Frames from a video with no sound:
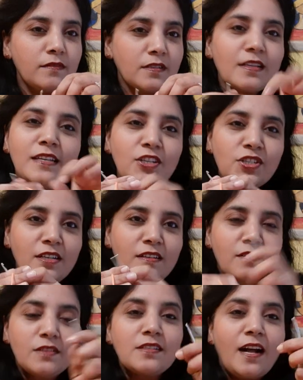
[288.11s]

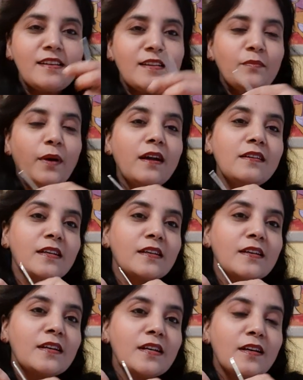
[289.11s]
the starting part,
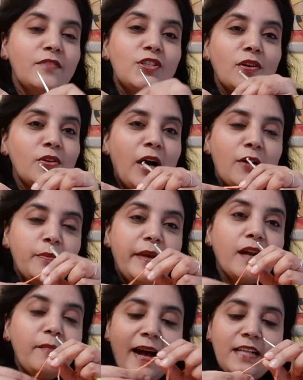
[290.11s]
we show you how to
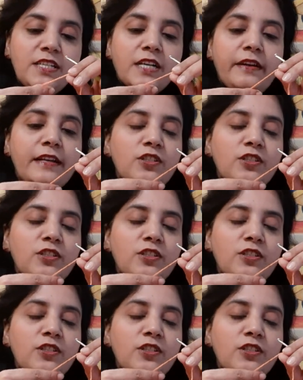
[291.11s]
make a magic ring.